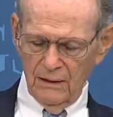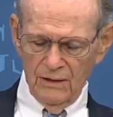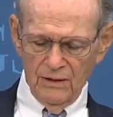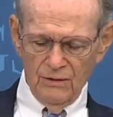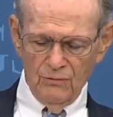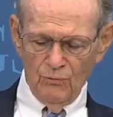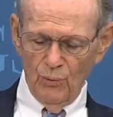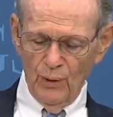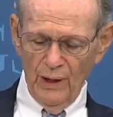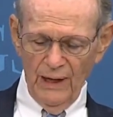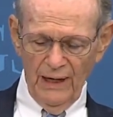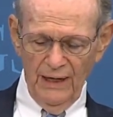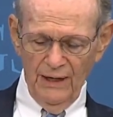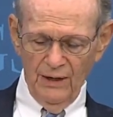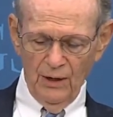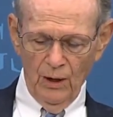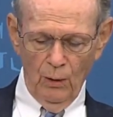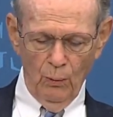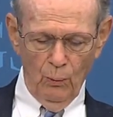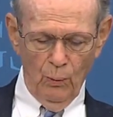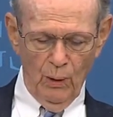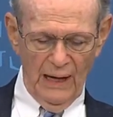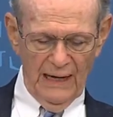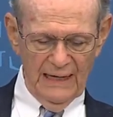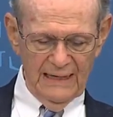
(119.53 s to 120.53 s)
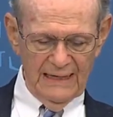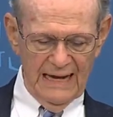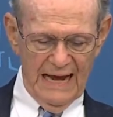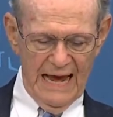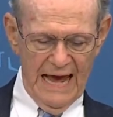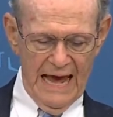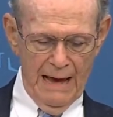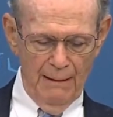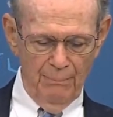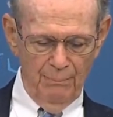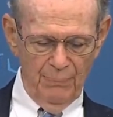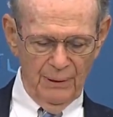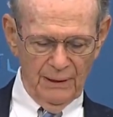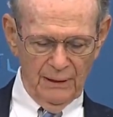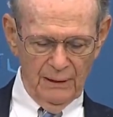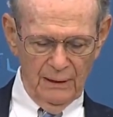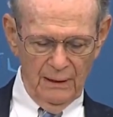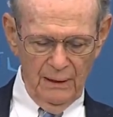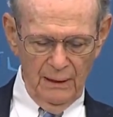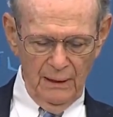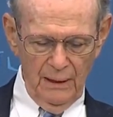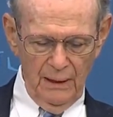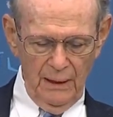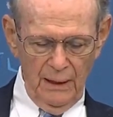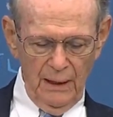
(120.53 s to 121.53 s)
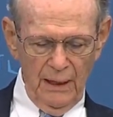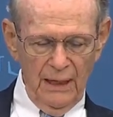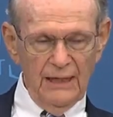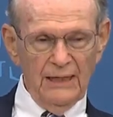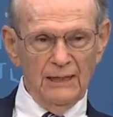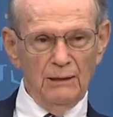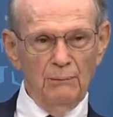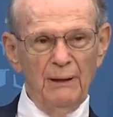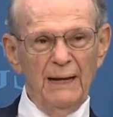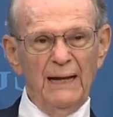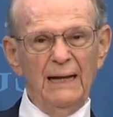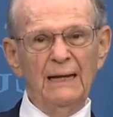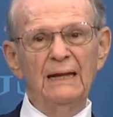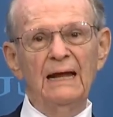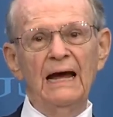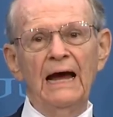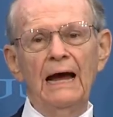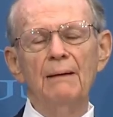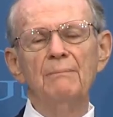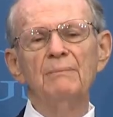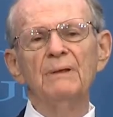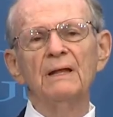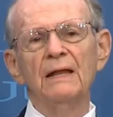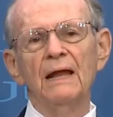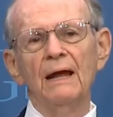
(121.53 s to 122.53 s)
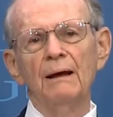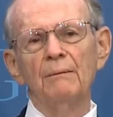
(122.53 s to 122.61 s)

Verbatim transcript: really don't want to happen. In the meantime, the,